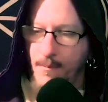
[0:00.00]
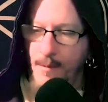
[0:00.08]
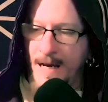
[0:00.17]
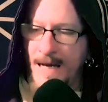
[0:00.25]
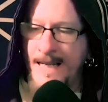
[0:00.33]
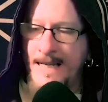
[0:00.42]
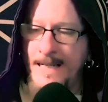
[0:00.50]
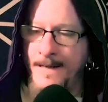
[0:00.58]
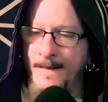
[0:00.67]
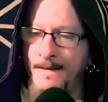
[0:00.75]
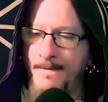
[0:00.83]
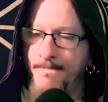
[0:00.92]
had they
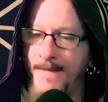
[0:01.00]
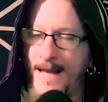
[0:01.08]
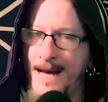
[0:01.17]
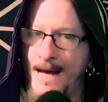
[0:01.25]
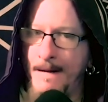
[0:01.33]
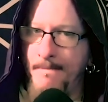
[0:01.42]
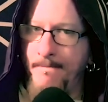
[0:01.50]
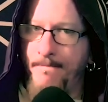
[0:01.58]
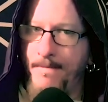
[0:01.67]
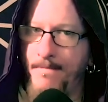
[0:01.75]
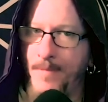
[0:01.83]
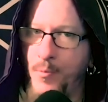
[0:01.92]
done that,
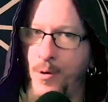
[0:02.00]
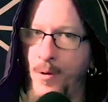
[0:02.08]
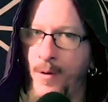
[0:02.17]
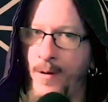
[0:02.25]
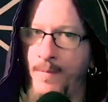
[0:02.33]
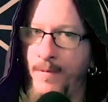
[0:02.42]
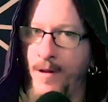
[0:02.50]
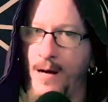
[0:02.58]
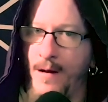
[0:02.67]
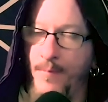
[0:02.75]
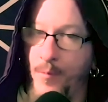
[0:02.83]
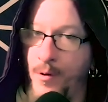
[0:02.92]
the boy wouldn't have
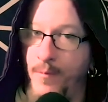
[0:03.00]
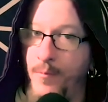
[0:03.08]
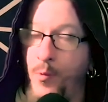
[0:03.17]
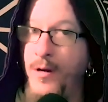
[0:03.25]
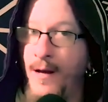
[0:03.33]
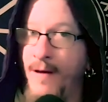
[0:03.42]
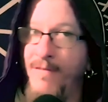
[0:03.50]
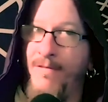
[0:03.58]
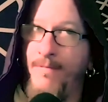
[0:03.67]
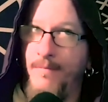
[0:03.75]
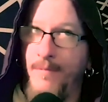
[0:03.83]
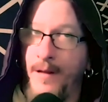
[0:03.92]
lived, wouldn't, wouldn't have
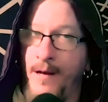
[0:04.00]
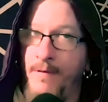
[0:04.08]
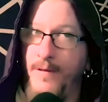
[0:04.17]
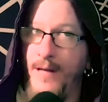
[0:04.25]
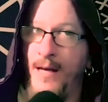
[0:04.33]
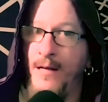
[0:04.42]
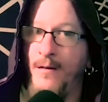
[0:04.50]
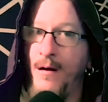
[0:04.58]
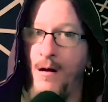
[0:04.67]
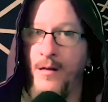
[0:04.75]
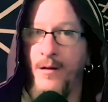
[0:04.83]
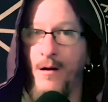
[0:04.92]
lived, and
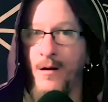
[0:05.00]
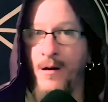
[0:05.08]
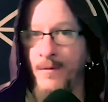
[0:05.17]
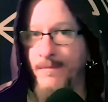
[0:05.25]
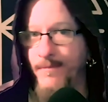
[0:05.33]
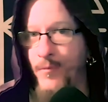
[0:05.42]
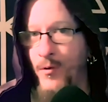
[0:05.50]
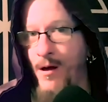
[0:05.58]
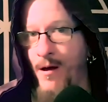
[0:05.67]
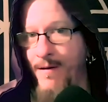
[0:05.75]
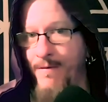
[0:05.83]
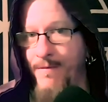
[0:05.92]
Arith Härger would
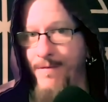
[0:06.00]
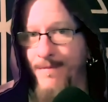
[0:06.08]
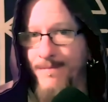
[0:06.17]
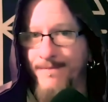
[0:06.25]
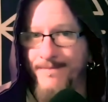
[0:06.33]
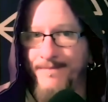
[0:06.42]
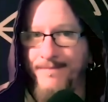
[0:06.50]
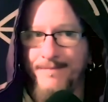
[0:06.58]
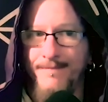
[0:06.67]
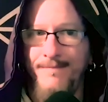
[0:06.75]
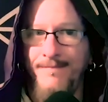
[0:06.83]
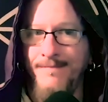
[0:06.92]
not have
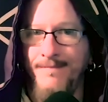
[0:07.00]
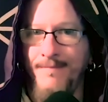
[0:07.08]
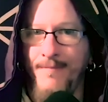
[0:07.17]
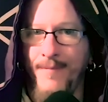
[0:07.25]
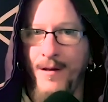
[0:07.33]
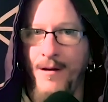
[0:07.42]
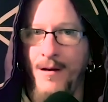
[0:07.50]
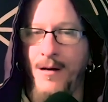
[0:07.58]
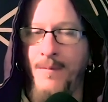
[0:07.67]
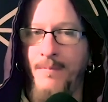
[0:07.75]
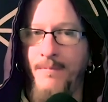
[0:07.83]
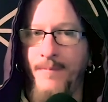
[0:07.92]

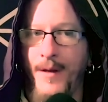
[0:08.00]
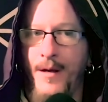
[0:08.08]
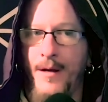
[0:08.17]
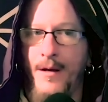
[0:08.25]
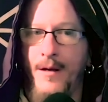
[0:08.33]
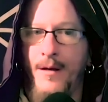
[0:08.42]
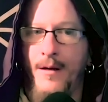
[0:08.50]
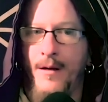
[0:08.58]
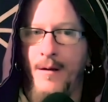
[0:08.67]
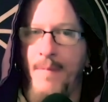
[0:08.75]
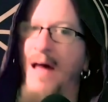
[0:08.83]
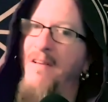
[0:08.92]
um,
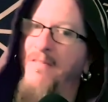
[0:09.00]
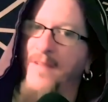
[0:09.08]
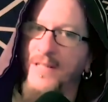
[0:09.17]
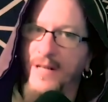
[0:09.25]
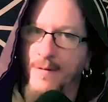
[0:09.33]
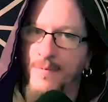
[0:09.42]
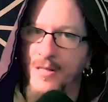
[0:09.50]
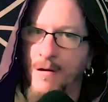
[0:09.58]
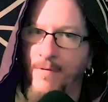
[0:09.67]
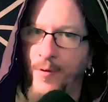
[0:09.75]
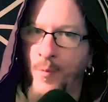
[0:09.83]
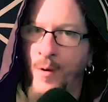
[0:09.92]
manifested
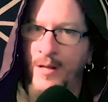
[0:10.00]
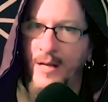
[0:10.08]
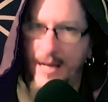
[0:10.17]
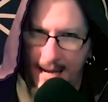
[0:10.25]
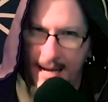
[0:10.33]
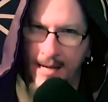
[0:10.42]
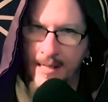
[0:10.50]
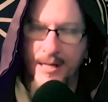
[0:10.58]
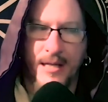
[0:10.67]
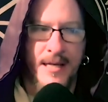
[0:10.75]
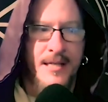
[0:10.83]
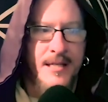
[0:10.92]
himself in the way that he has,
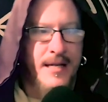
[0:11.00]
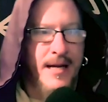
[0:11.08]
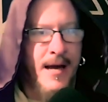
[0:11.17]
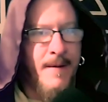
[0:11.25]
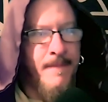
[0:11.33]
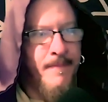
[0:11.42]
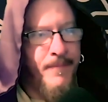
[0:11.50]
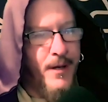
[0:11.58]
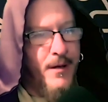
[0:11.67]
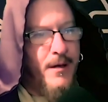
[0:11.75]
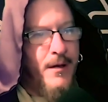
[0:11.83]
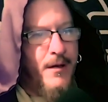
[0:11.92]
at least today,
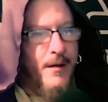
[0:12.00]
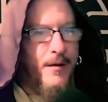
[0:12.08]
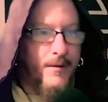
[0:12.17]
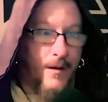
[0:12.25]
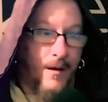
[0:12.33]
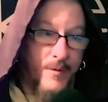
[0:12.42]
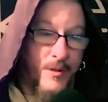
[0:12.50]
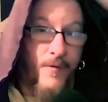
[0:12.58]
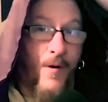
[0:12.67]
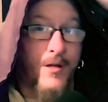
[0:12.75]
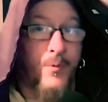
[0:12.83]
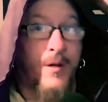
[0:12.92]
um, so
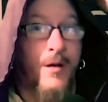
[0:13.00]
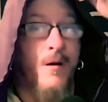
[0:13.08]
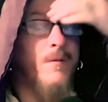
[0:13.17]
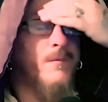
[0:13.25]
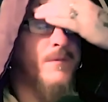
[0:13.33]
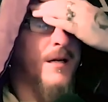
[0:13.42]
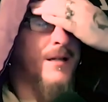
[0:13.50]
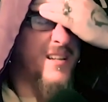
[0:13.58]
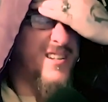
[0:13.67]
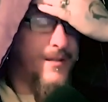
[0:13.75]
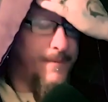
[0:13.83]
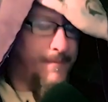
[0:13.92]
far as we know, at
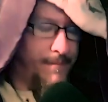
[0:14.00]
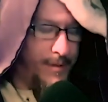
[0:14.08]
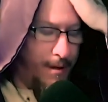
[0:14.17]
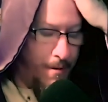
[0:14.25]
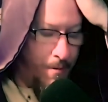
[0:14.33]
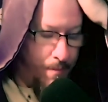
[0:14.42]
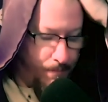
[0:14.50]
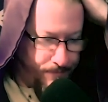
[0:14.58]
least. So,